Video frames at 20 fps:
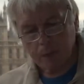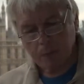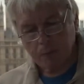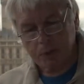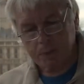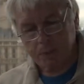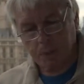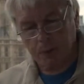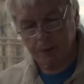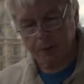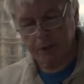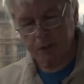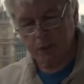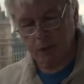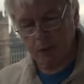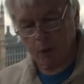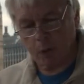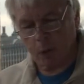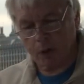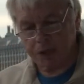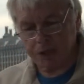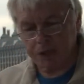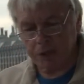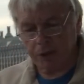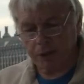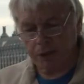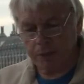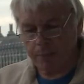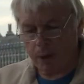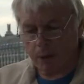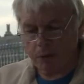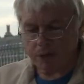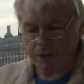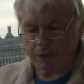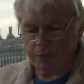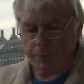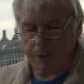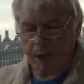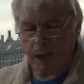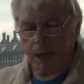Responding to a question on the
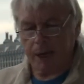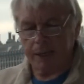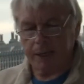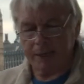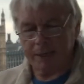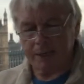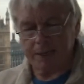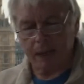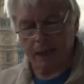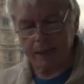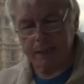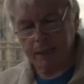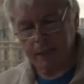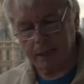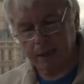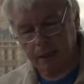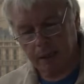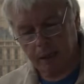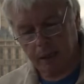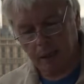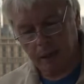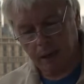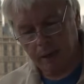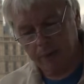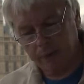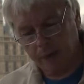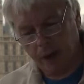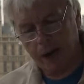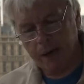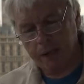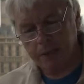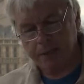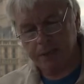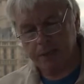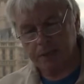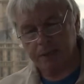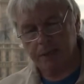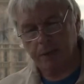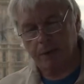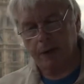motive behind inciting violence
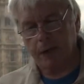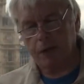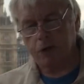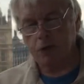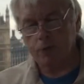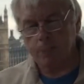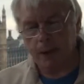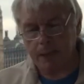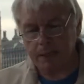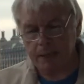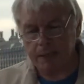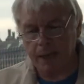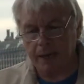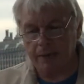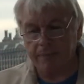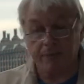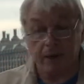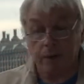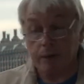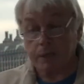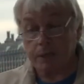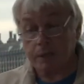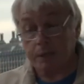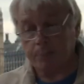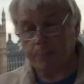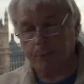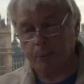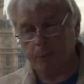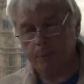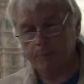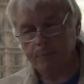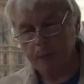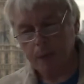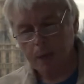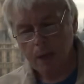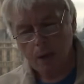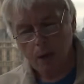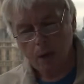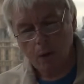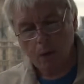in Syria, Dumas said, very simple,
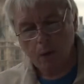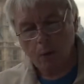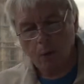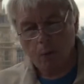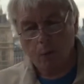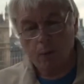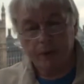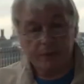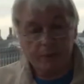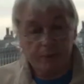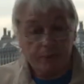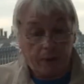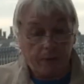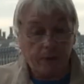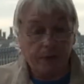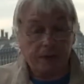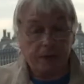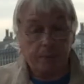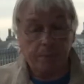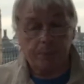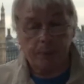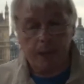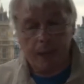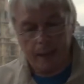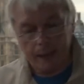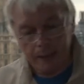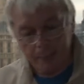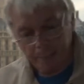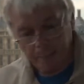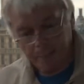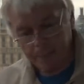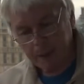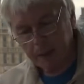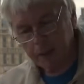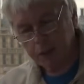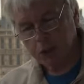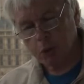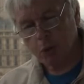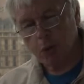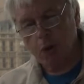with the very simple aim
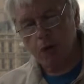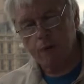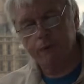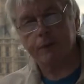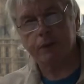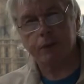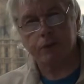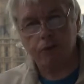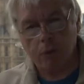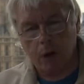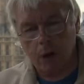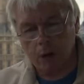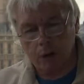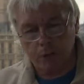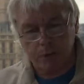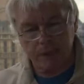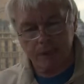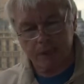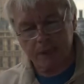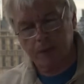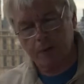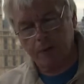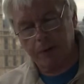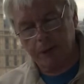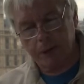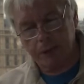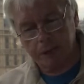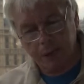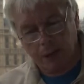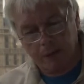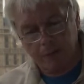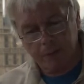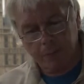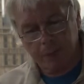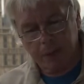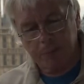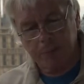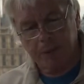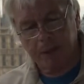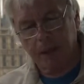to overthrow the Syrian
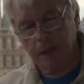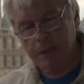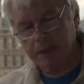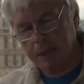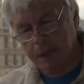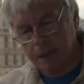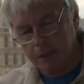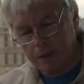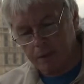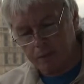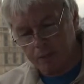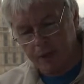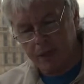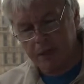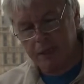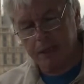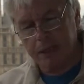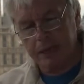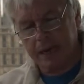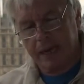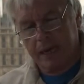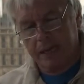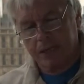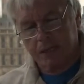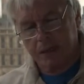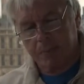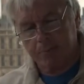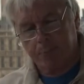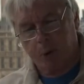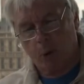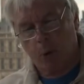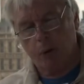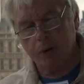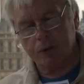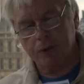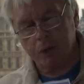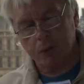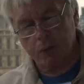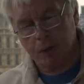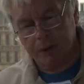government, because in the region it's
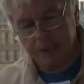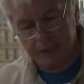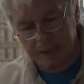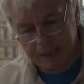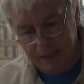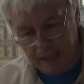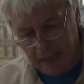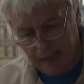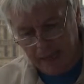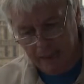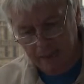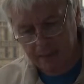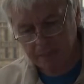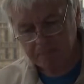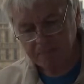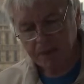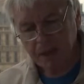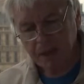important to understand